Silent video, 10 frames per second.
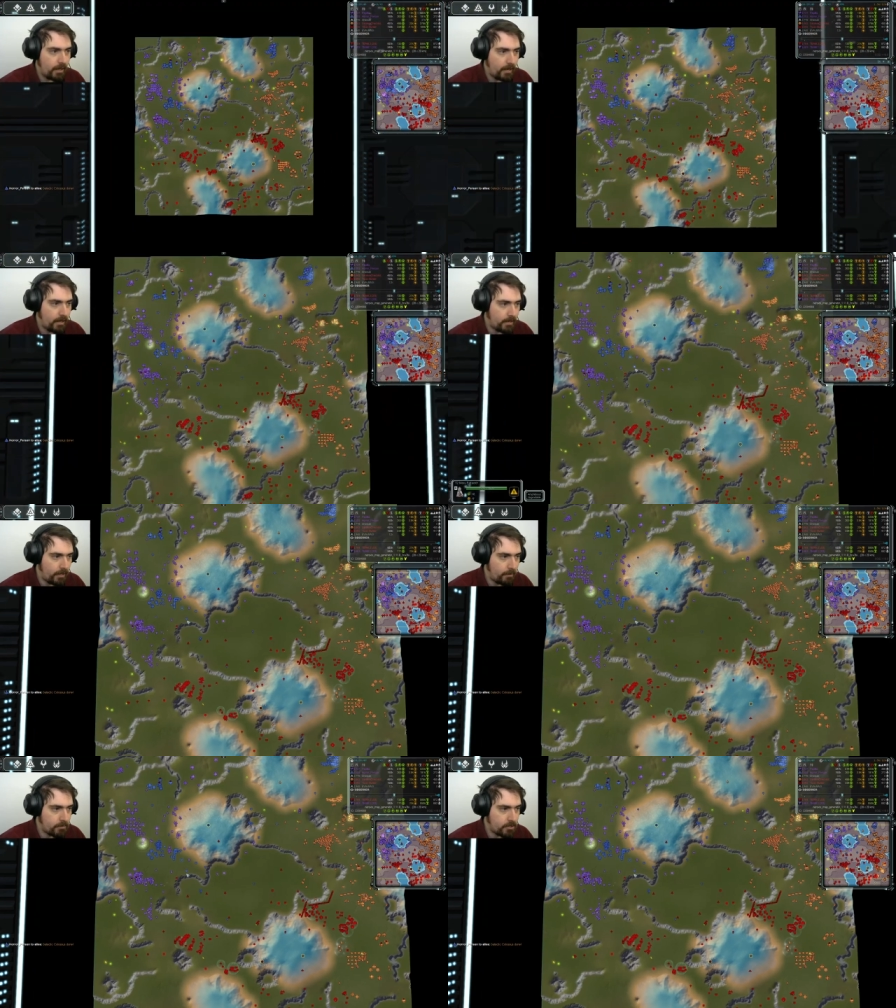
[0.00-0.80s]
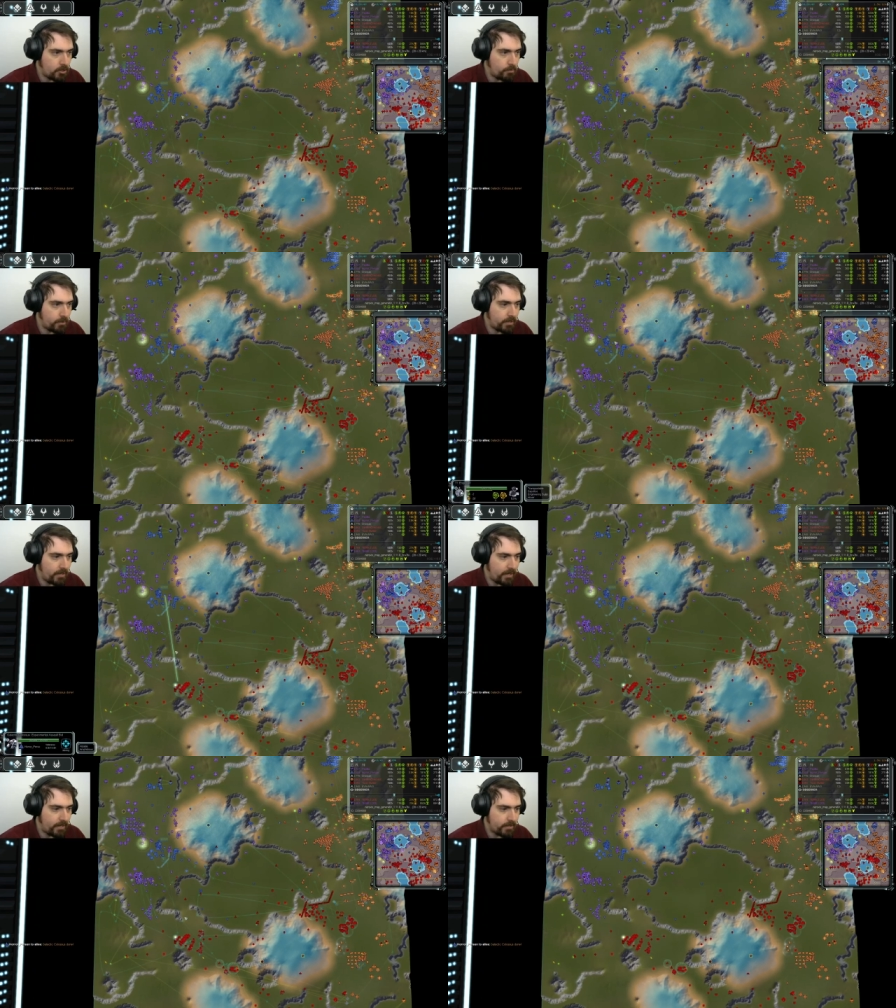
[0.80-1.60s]
And I'm assuming,
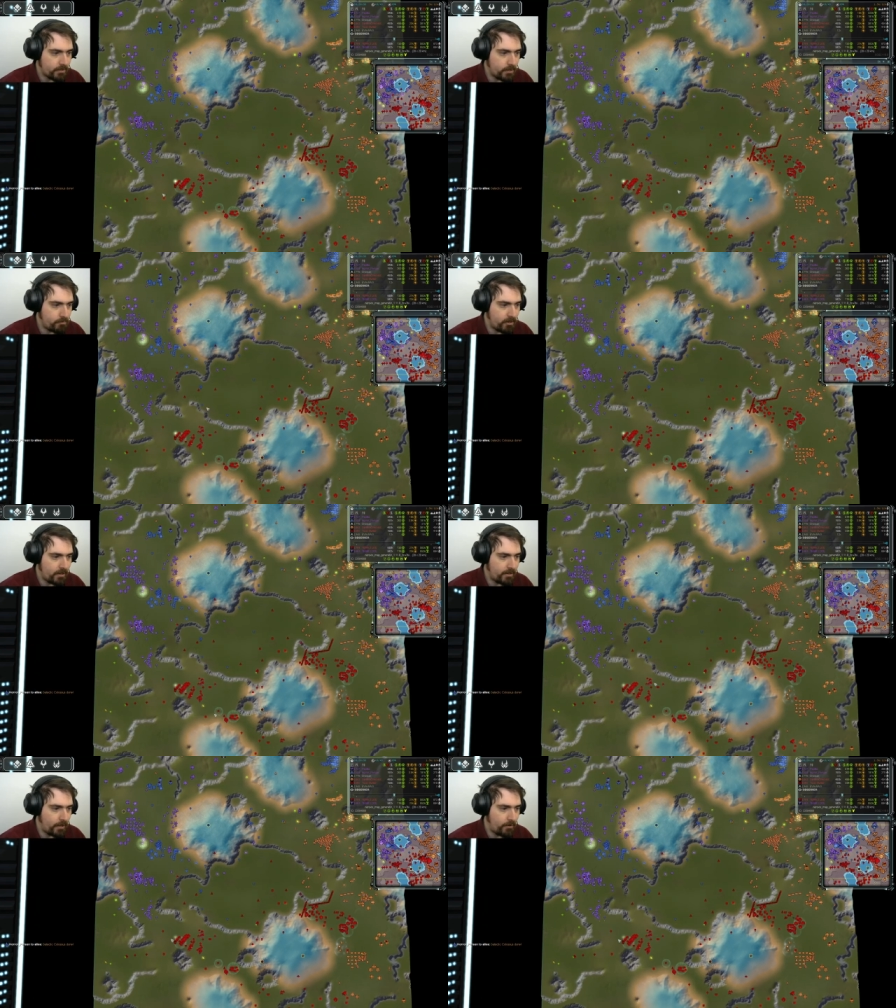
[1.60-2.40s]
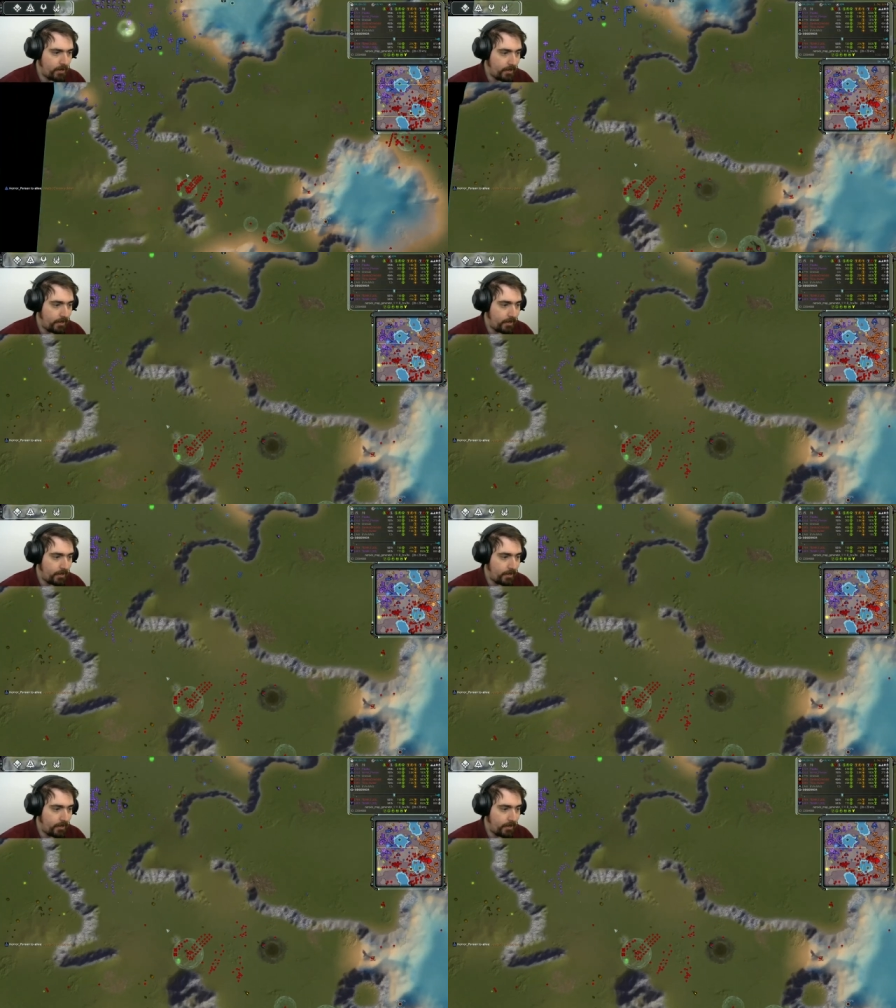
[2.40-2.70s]
yeah, he's going to bring that down here.